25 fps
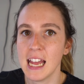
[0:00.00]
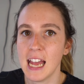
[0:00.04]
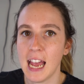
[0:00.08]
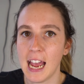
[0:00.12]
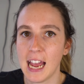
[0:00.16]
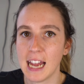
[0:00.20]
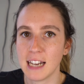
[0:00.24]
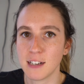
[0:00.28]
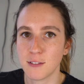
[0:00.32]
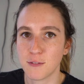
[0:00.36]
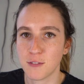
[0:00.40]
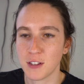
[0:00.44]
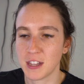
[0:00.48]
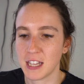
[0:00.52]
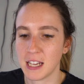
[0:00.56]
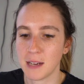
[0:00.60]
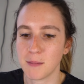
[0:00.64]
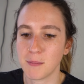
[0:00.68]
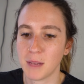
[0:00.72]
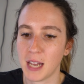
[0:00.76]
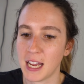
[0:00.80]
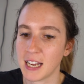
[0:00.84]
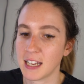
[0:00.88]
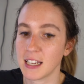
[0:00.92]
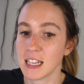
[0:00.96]
and for
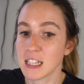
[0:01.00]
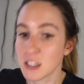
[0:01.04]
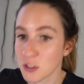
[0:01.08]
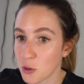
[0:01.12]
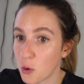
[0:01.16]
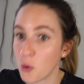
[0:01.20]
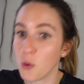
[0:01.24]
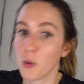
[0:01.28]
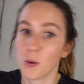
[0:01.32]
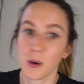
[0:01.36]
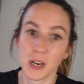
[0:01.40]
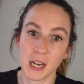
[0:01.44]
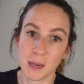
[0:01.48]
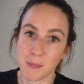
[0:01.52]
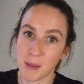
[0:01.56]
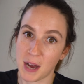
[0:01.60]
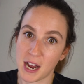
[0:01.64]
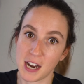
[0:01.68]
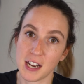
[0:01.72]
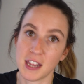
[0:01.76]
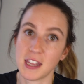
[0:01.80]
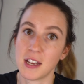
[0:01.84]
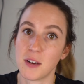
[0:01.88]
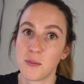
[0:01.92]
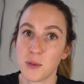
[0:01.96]
them like it's already
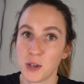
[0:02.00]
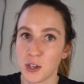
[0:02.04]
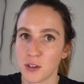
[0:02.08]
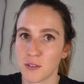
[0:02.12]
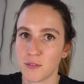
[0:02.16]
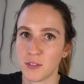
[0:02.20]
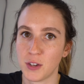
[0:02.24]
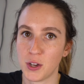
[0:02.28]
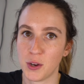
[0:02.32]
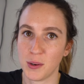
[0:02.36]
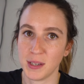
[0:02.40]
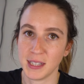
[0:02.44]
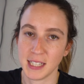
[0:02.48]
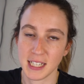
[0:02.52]
part of their workflow